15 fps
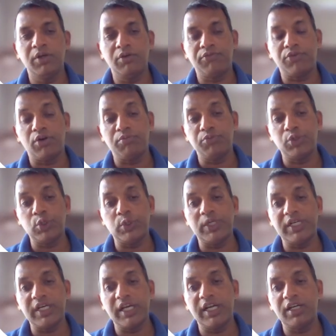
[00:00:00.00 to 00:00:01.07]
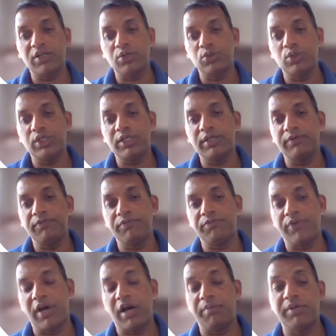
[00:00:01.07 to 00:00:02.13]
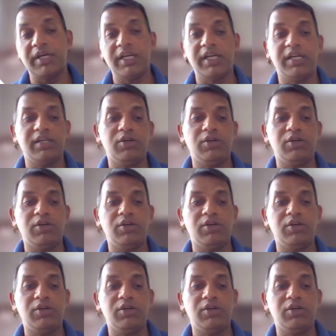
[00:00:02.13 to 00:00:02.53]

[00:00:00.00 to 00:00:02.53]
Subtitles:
from your end to the farmer end